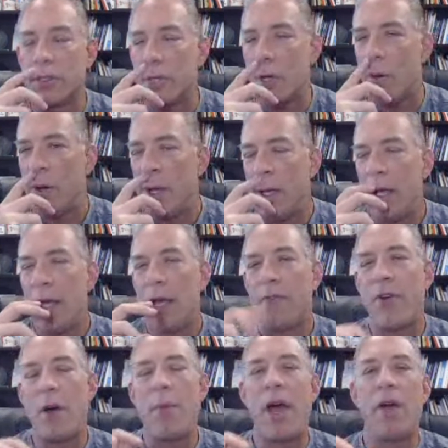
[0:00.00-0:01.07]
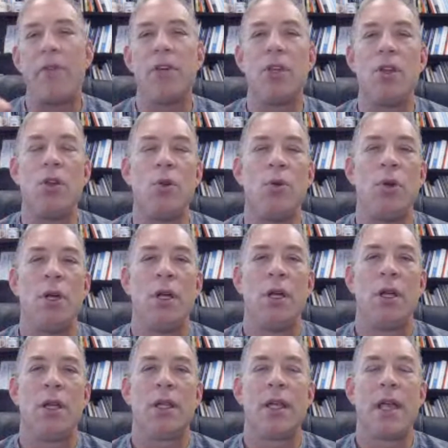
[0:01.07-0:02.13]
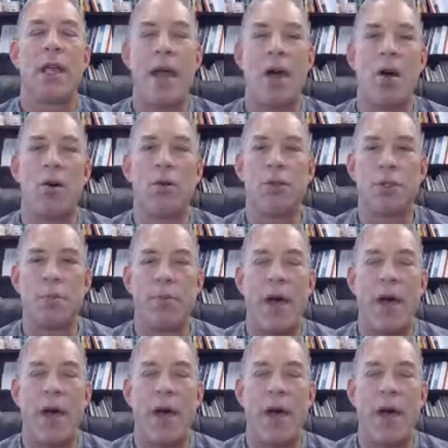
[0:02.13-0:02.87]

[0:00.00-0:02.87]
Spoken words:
So if I'm having you count